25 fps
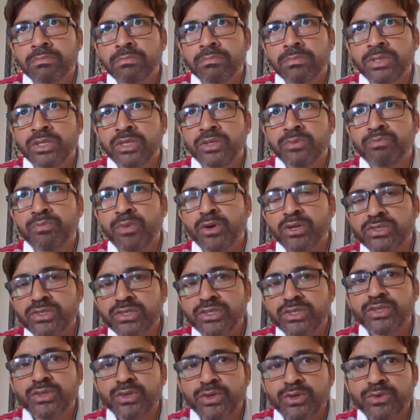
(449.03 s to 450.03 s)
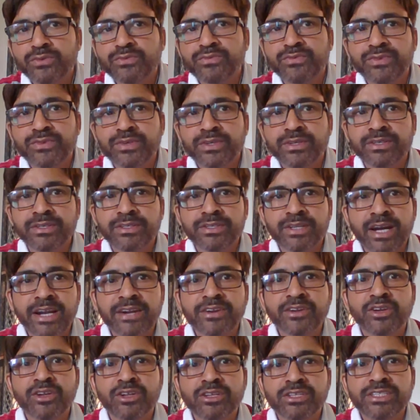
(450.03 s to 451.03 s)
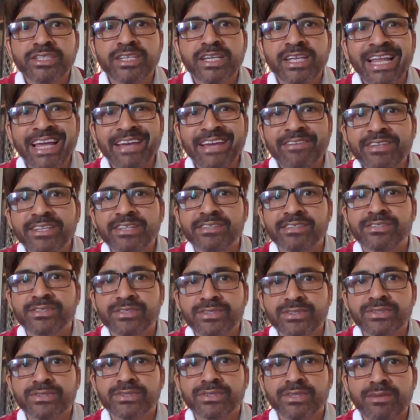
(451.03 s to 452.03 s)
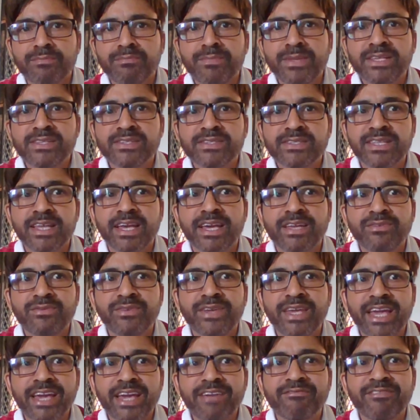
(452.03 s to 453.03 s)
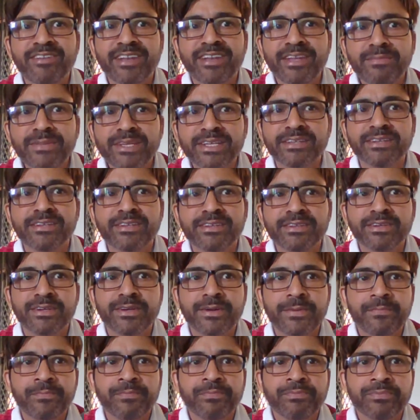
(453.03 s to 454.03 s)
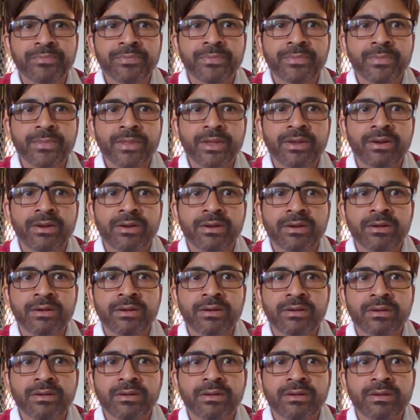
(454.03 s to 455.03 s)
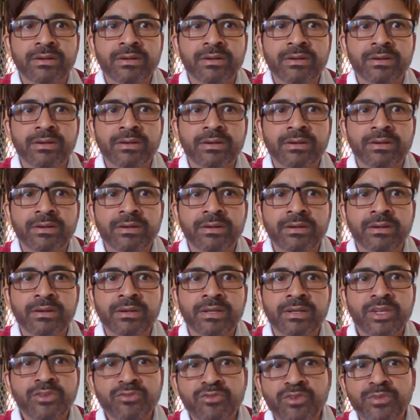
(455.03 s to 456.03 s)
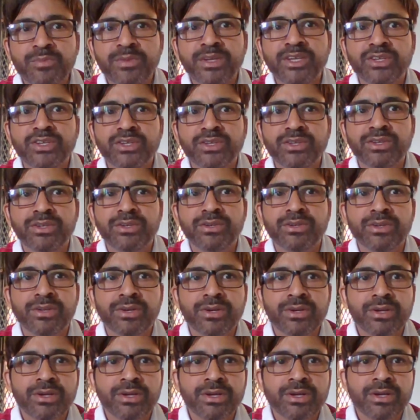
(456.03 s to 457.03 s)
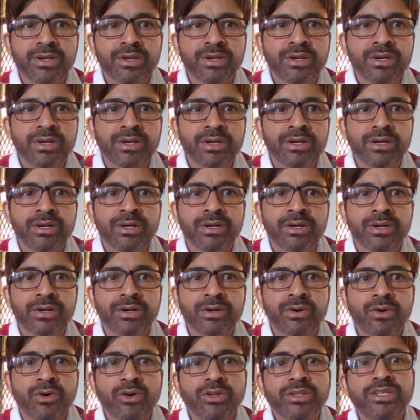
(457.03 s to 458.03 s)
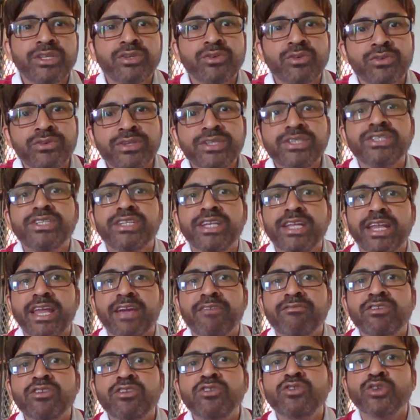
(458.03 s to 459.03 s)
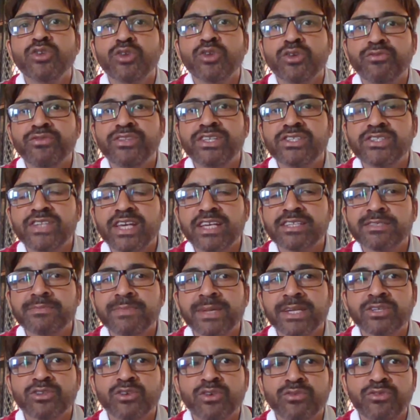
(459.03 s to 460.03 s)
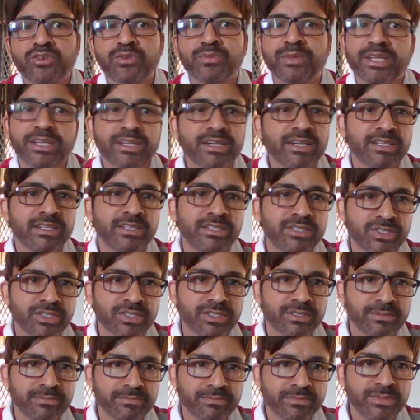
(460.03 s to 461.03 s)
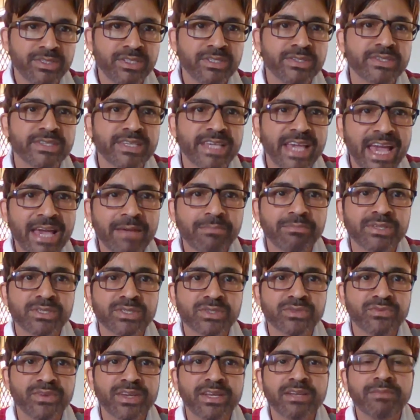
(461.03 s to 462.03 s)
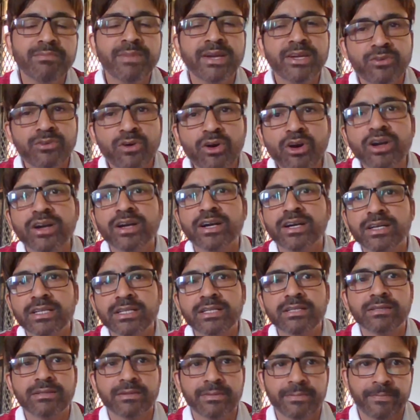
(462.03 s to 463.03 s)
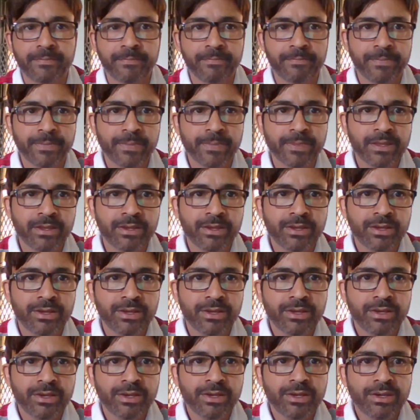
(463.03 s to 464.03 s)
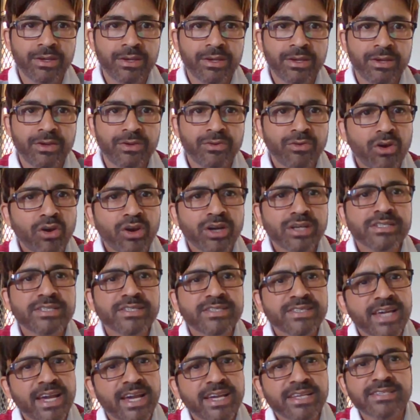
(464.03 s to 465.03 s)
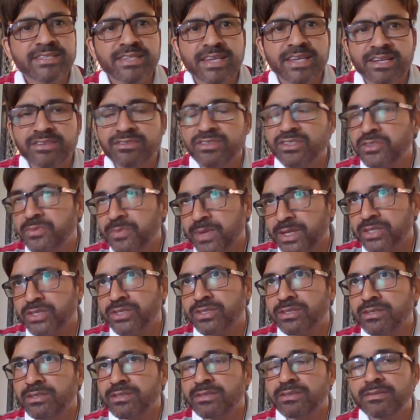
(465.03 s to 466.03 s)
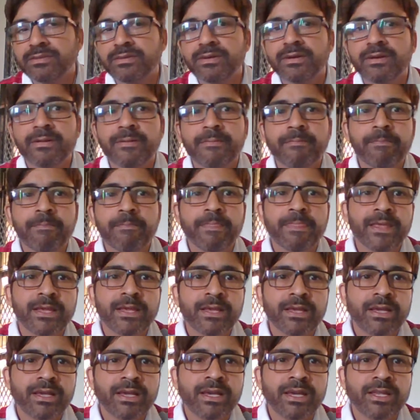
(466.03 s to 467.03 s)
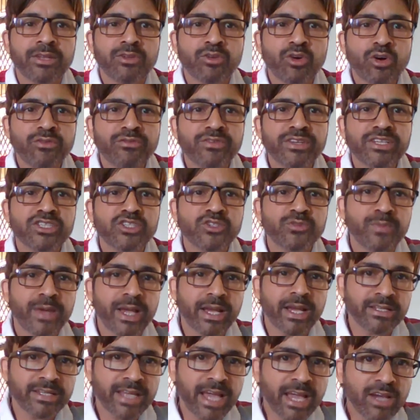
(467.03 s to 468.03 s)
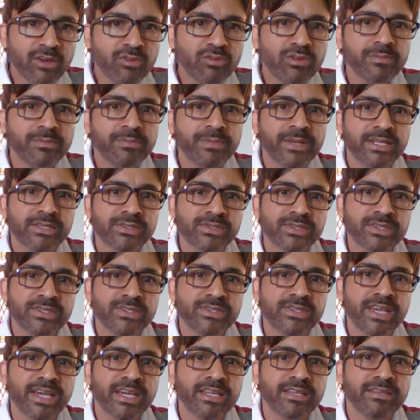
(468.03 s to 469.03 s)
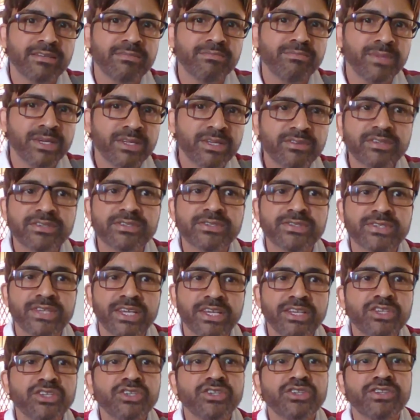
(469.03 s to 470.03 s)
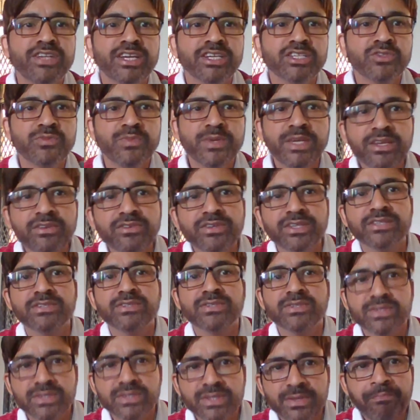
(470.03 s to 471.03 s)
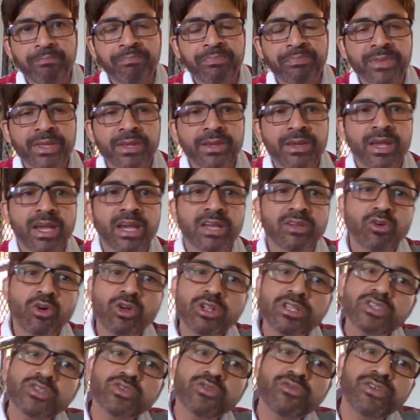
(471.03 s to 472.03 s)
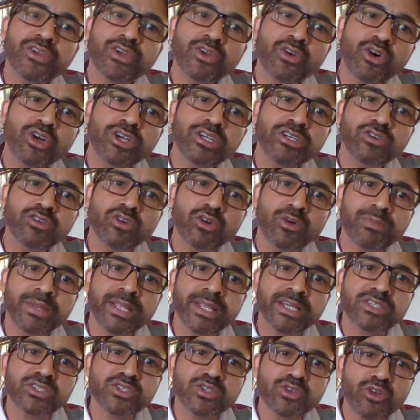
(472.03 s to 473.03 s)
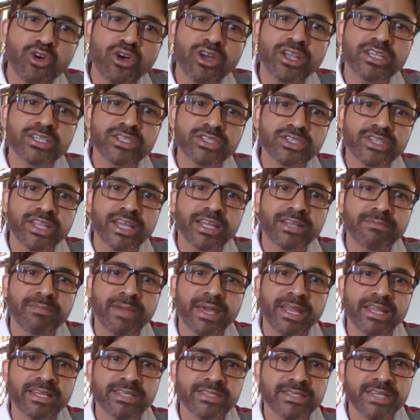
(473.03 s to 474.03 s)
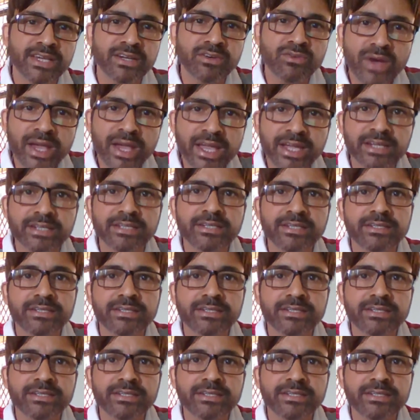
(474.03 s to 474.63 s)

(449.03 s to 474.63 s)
the paucity of archaeological evidence means that we have limited uh, information on the origin and evolution of this aspect of human culture. This gap is filled by rock art. Rock art sites are special and often spectacular places that mirrors ancient experience and also record complex knowledge that man has acquired.